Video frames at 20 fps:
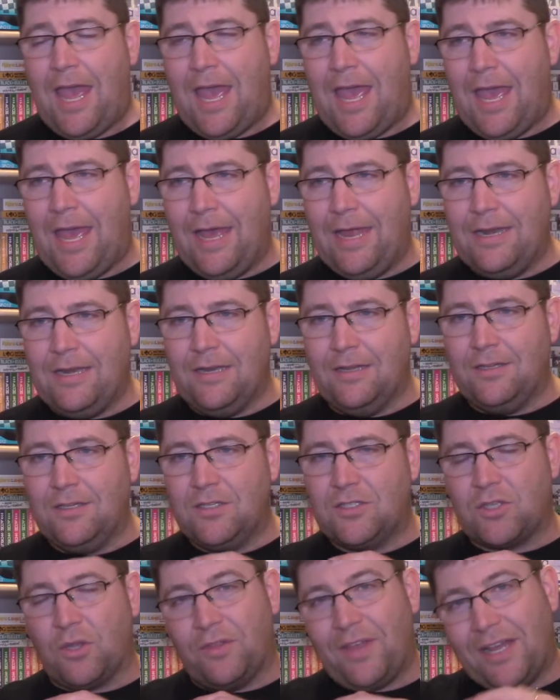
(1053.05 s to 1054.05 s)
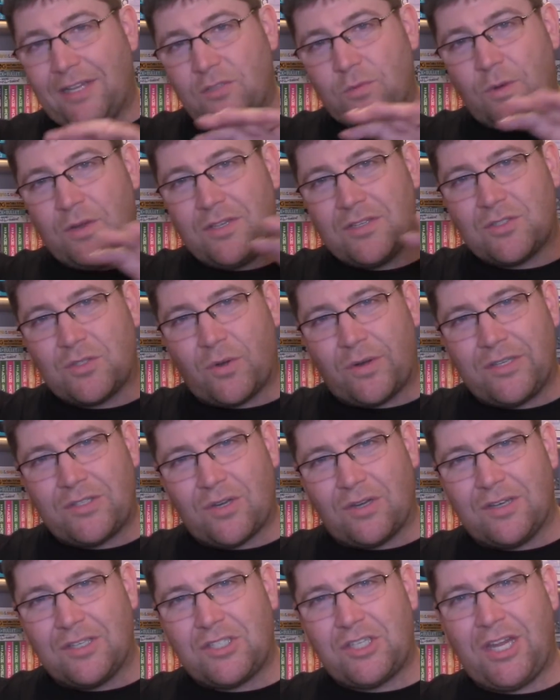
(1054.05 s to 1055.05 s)
And so that's where the story
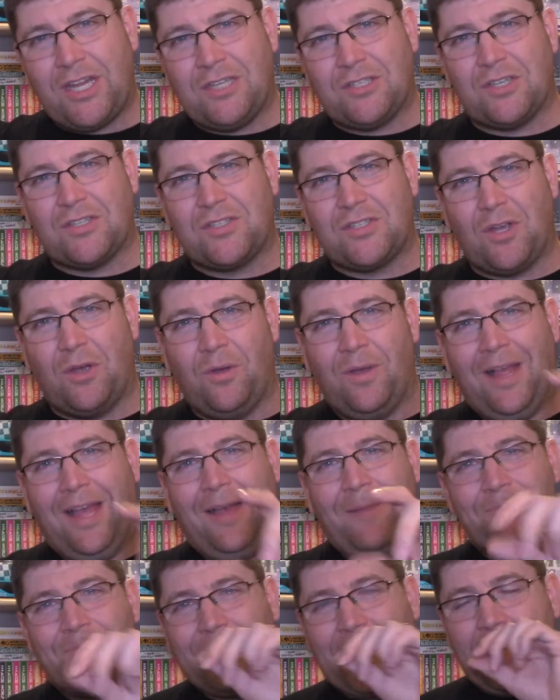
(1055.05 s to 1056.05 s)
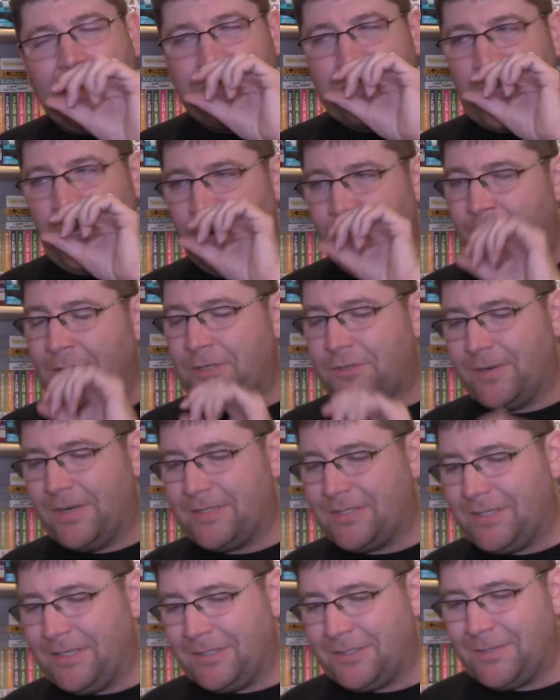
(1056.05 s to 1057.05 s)
sort of changes. So it's kind of
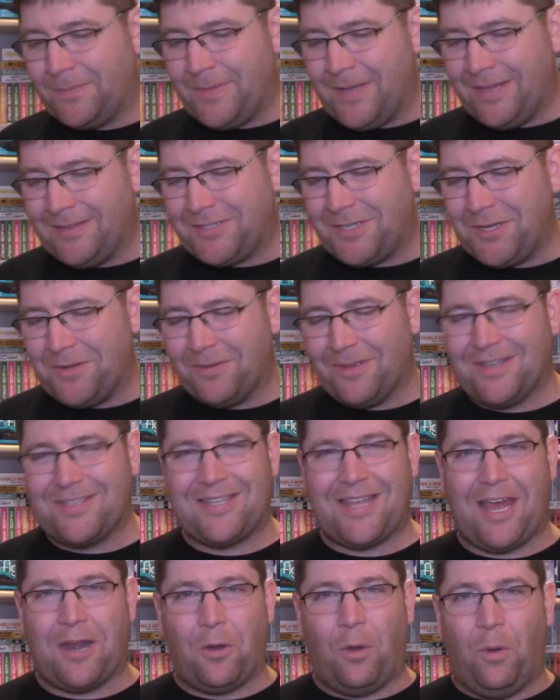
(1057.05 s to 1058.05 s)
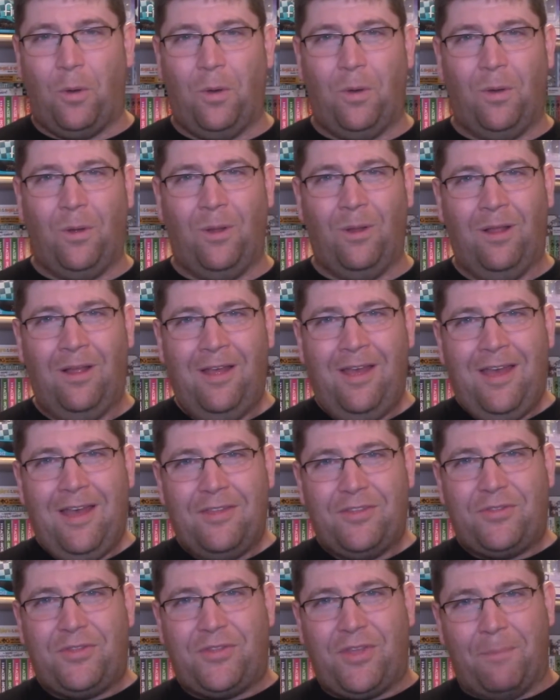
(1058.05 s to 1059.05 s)
interesting to me too. It's that whole
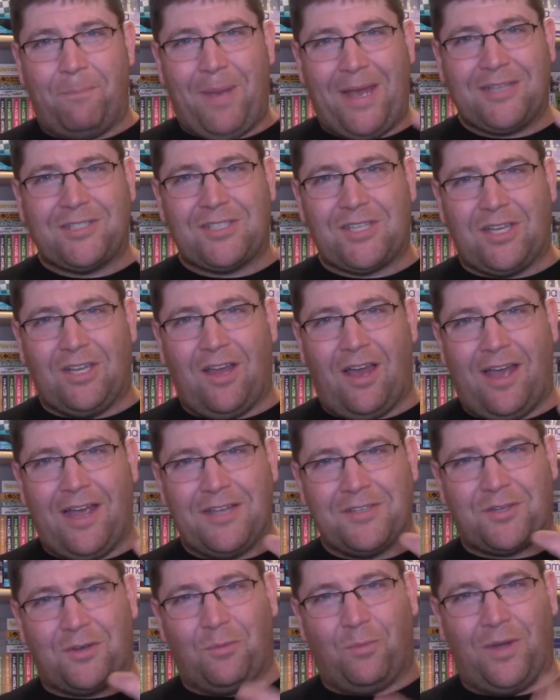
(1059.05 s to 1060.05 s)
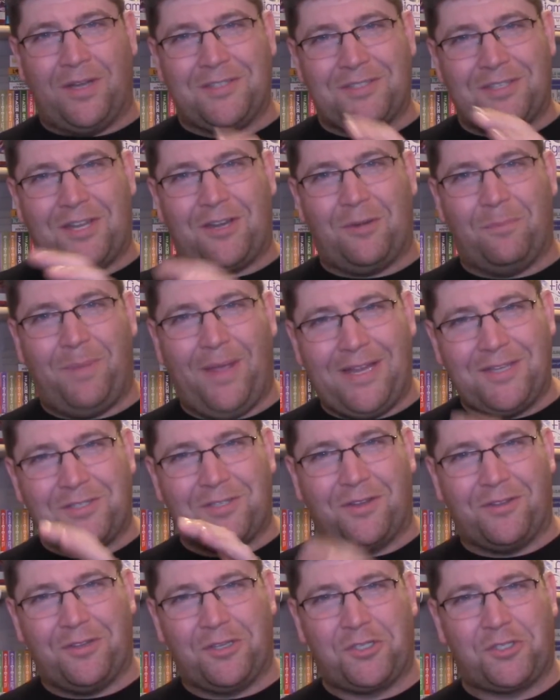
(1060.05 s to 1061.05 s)
the best lies are ones that are
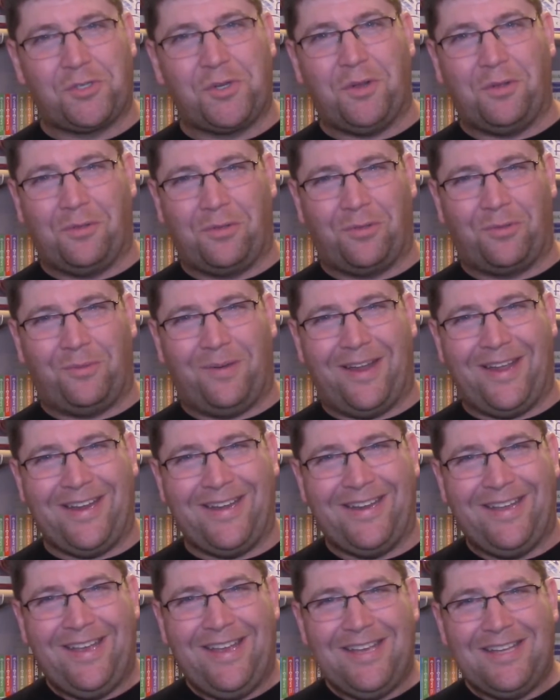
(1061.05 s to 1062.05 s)
based on the truth, right?